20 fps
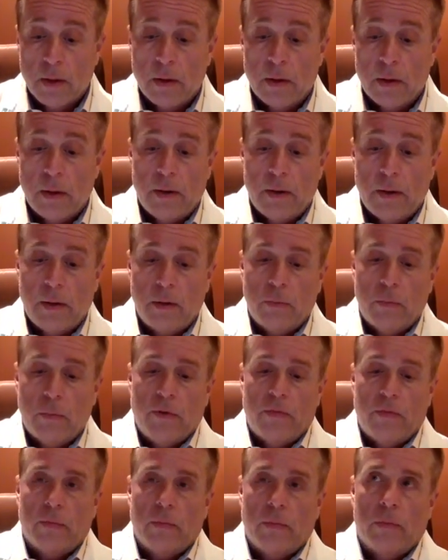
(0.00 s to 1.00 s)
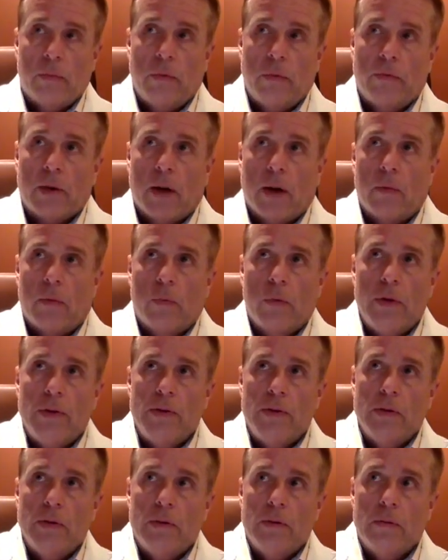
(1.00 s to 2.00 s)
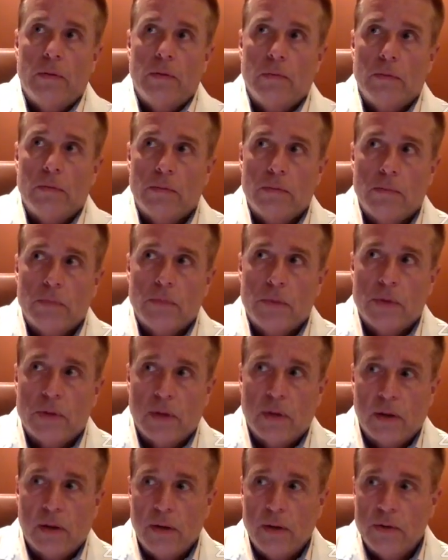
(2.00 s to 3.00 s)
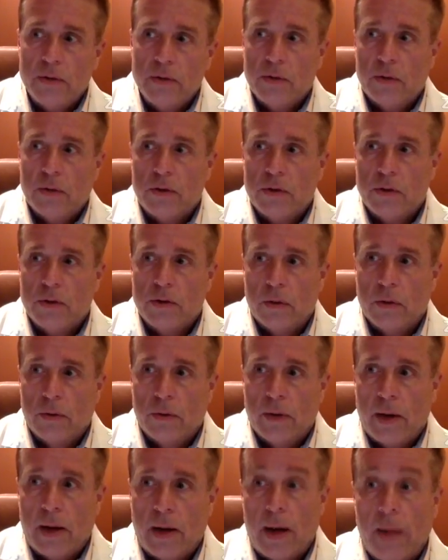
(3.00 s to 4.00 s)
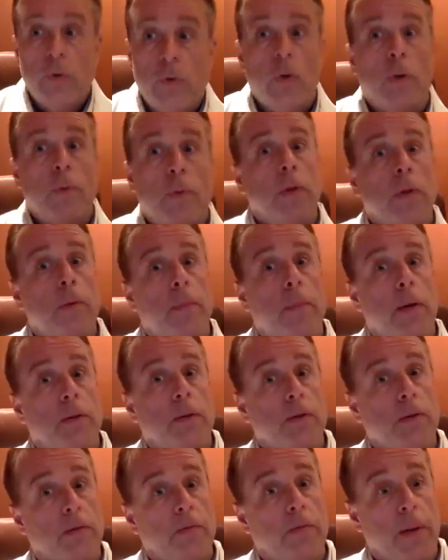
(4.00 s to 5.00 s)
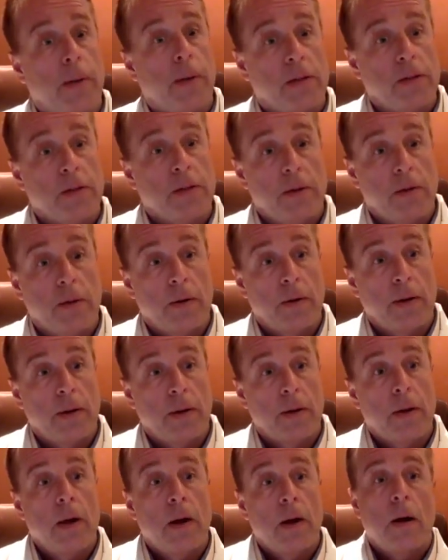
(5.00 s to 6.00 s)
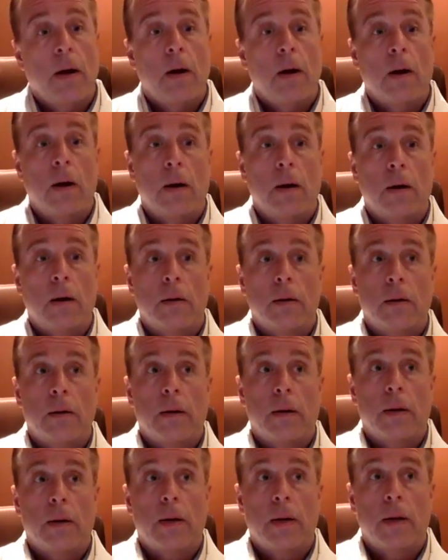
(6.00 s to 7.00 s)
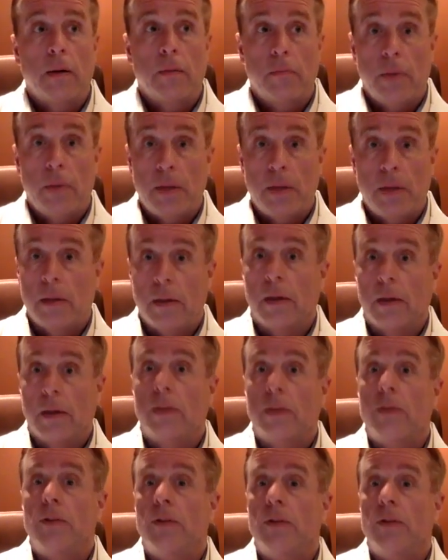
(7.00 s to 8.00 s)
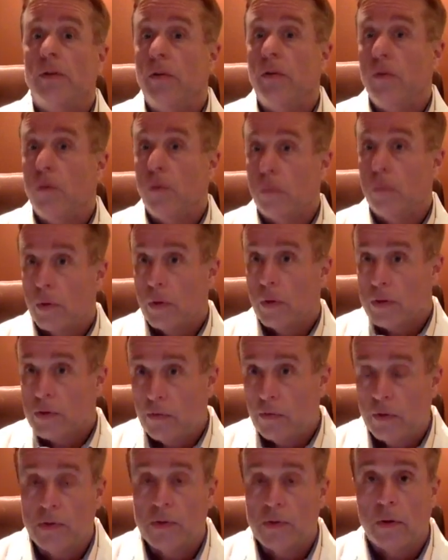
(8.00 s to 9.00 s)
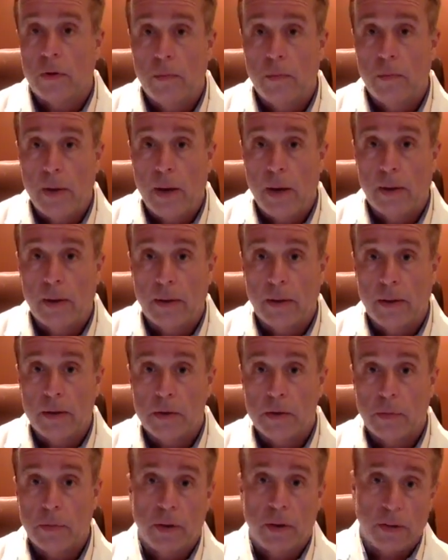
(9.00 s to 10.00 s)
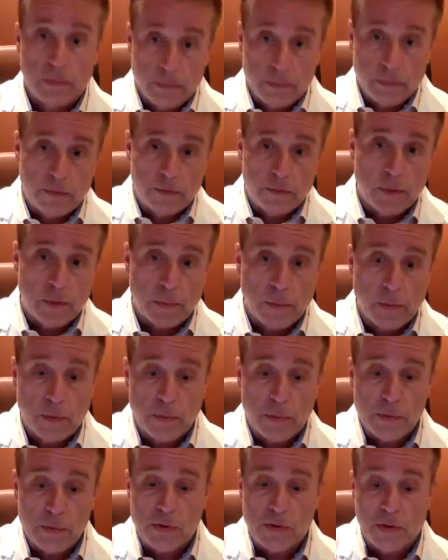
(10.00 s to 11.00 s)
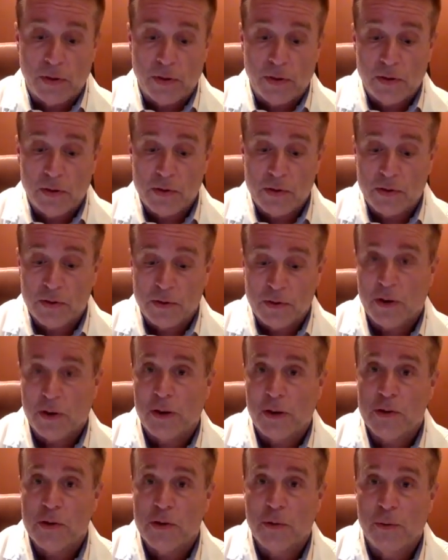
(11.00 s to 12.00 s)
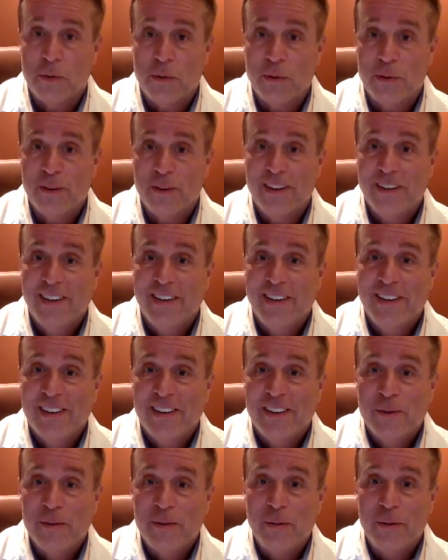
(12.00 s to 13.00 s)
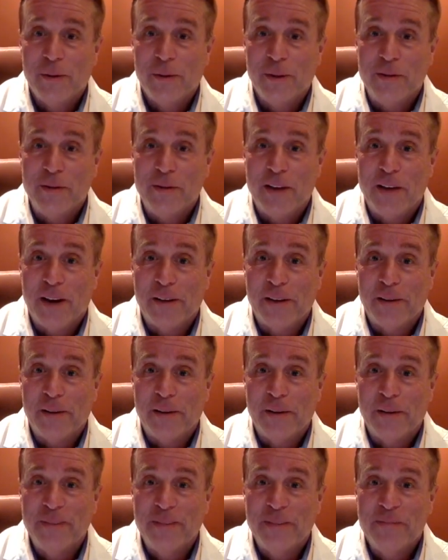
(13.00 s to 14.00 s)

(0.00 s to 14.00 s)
And we've got recent studies that show that abnormal amounts of bacteria can be linked to numerous physical maladies. But for the purposes of this discussion, we'll leave that alone.